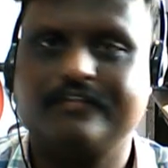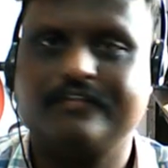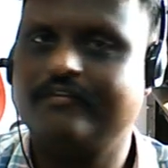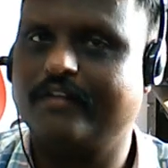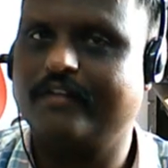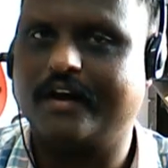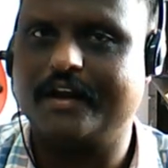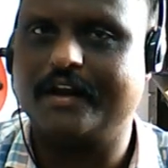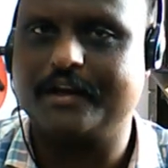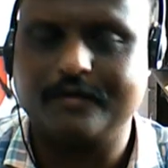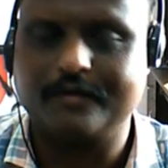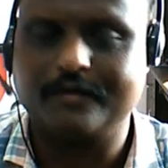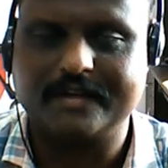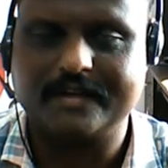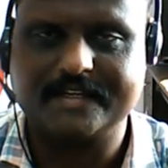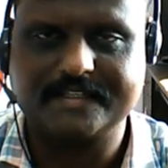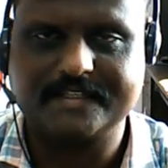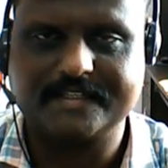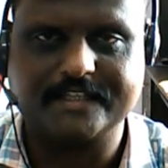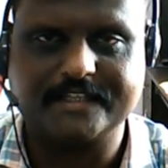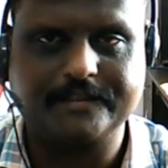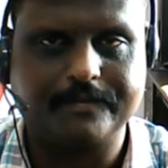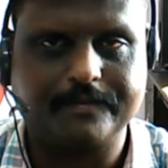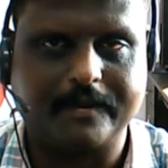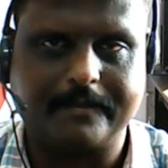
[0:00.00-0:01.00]
for your
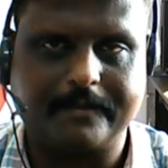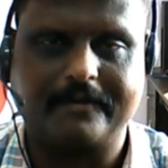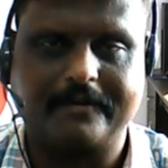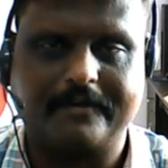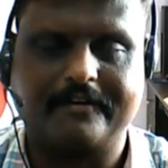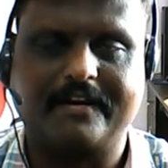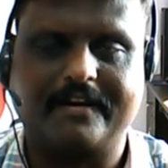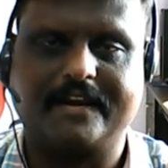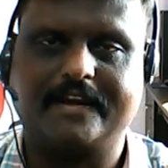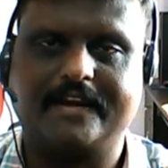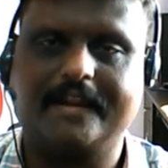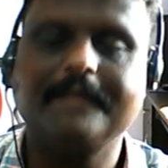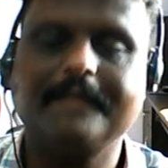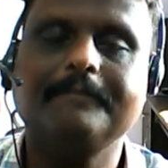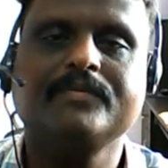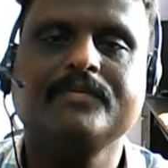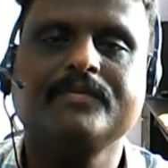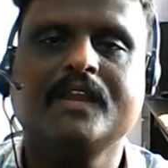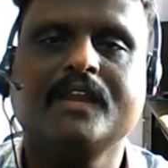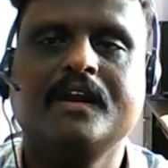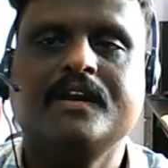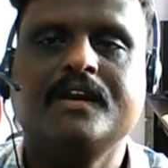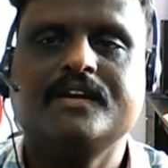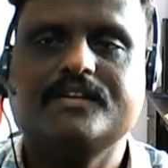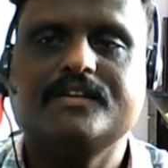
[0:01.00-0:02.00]
research paper writing.
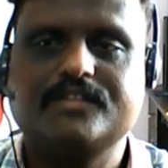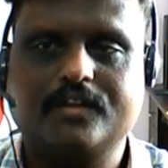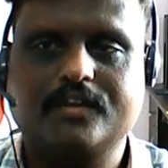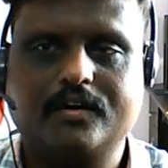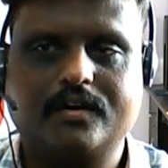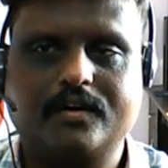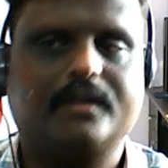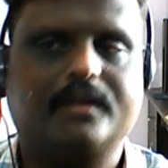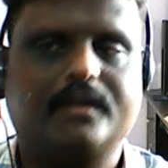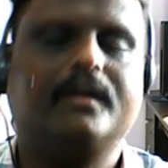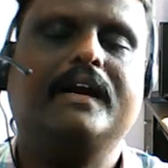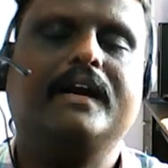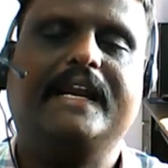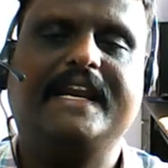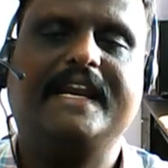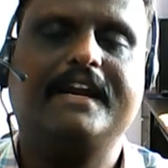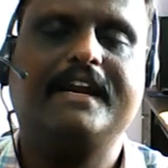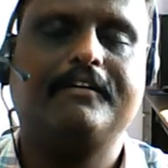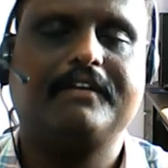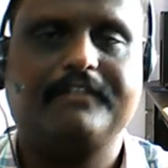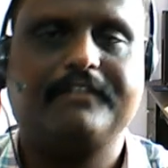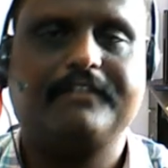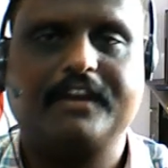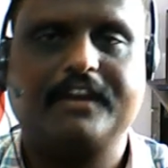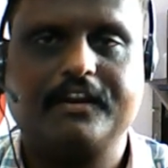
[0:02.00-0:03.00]
So in
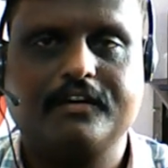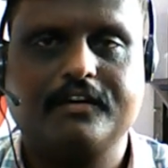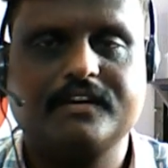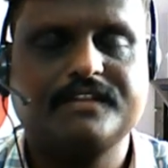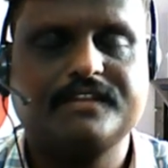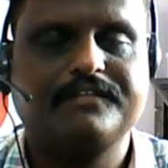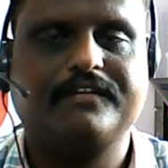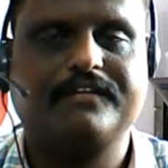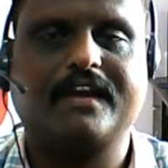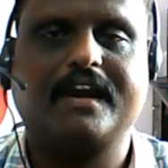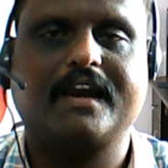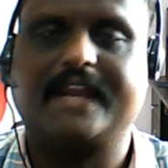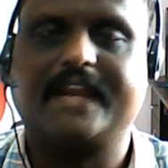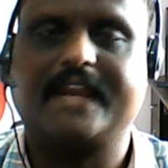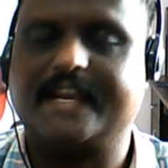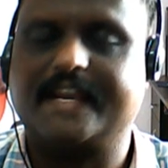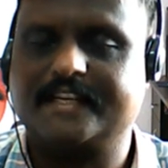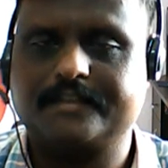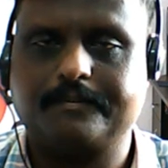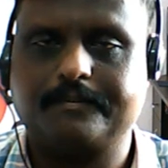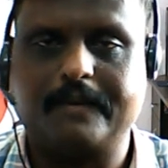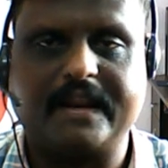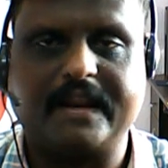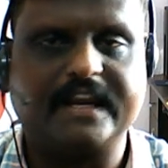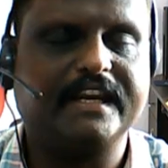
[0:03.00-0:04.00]
our videos, we are
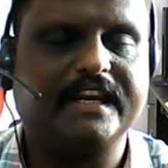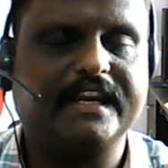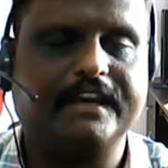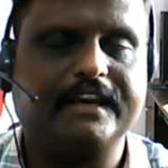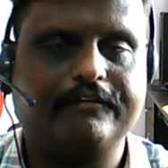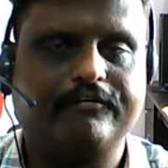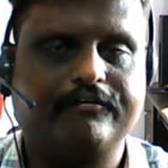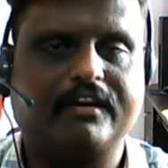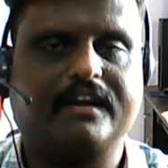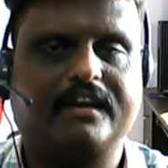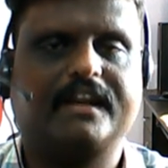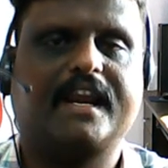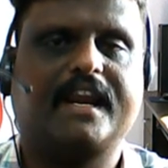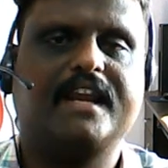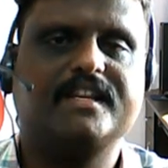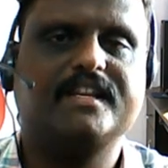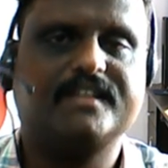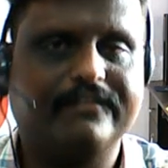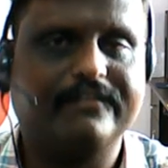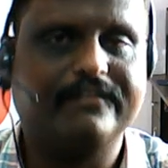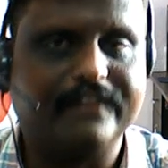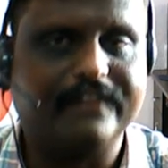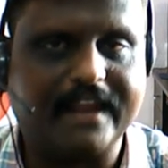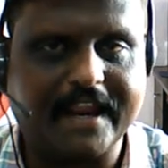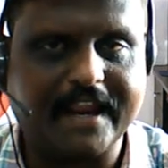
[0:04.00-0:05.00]
explaining different kinds
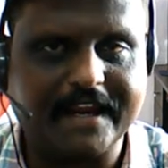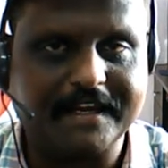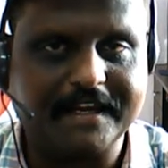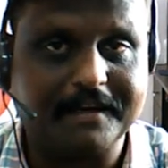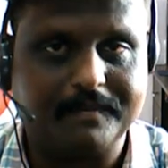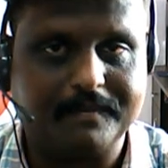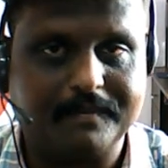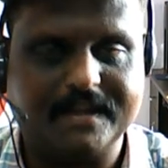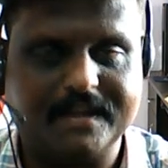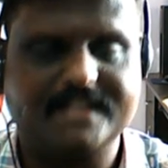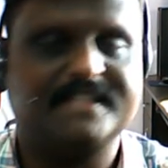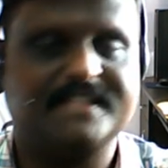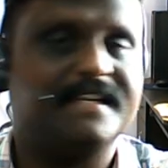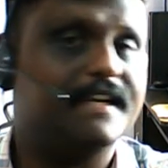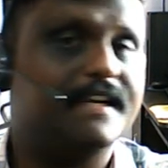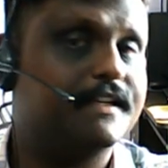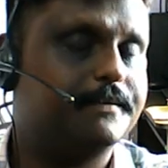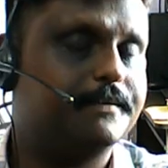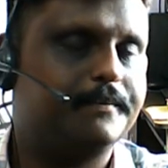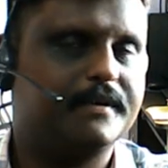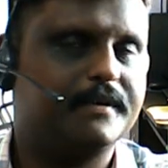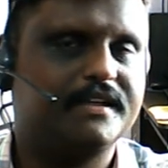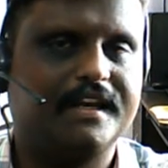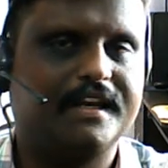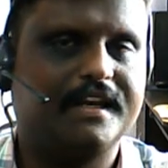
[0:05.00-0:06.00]
of AI templates,
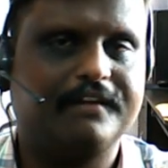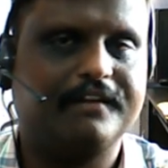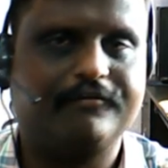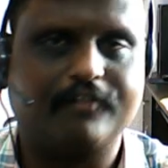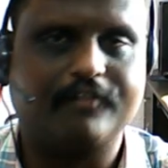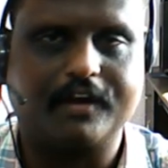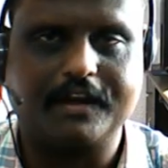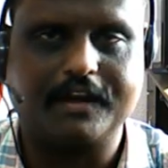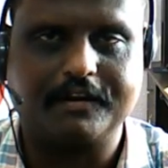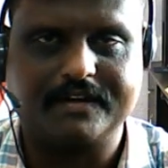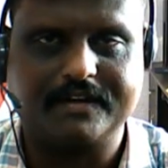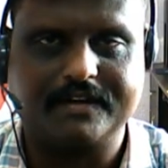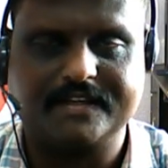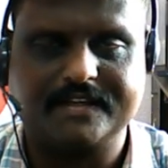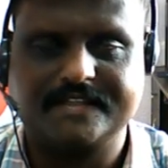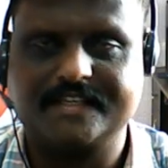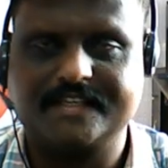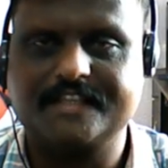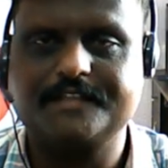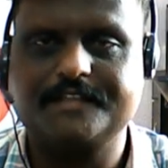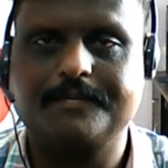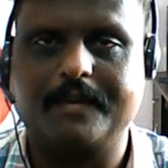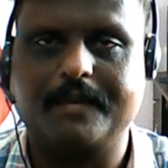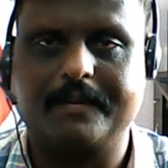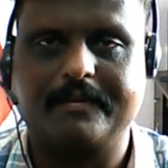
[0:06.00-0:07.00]
especially for your
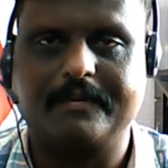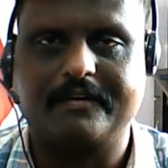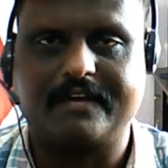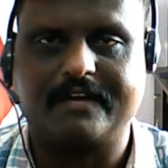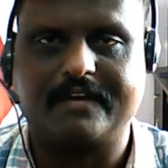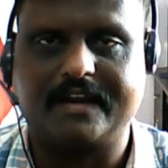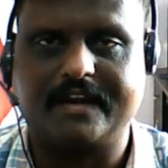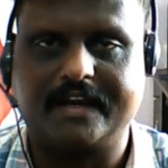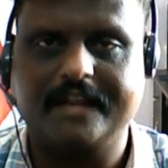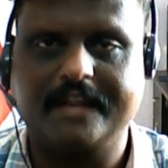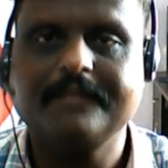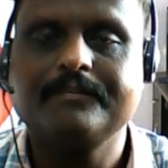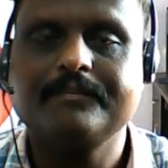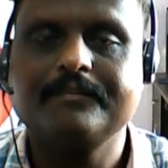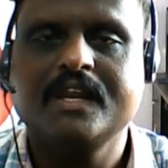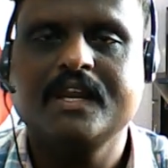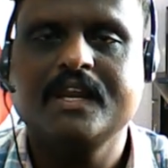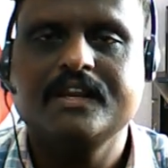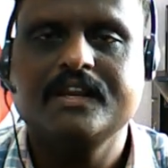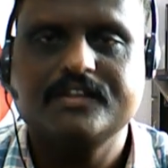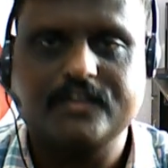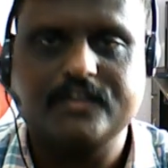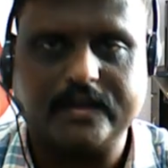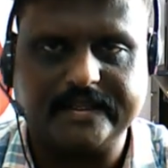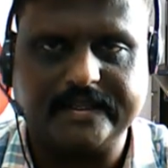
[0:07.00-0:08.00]
research paper writing.
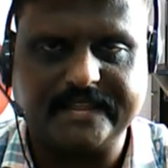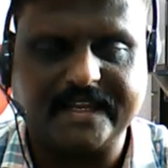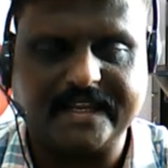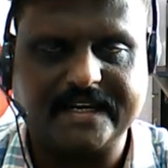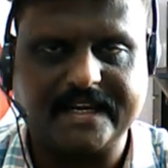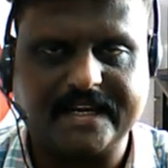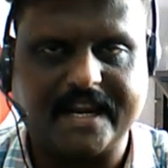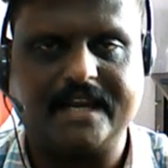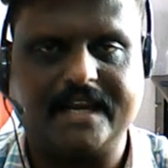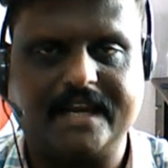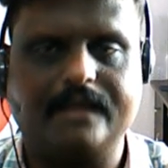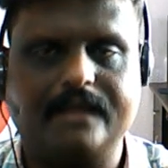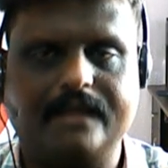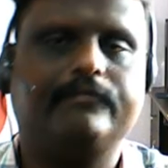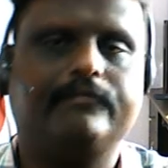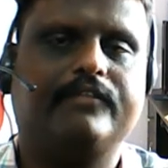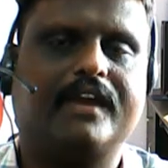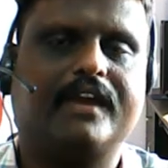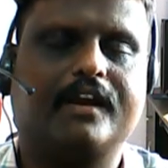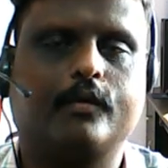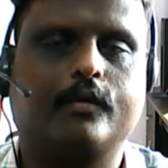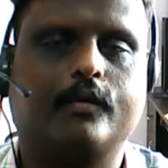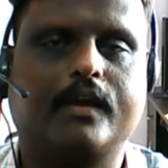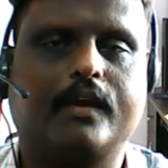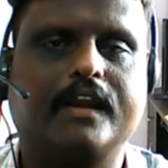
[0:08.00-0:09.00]
So in that lineup, we
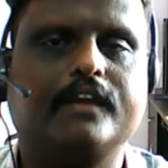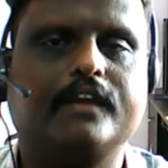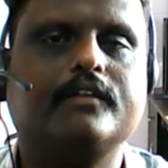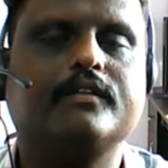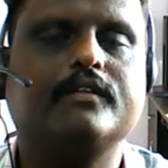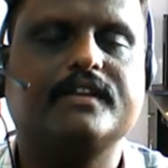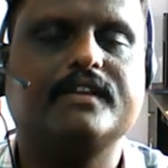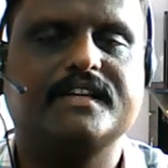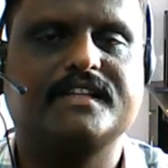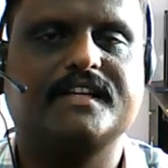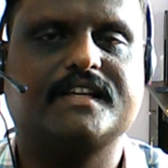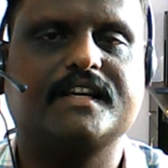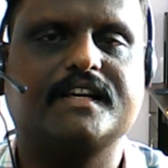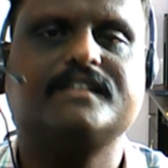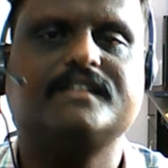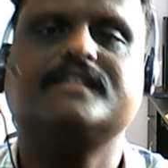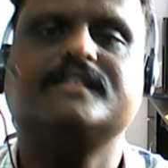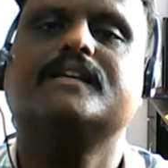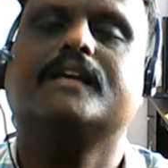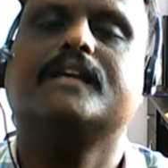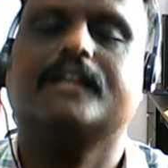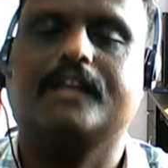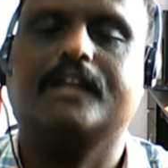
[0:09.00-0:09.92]
are going to discuss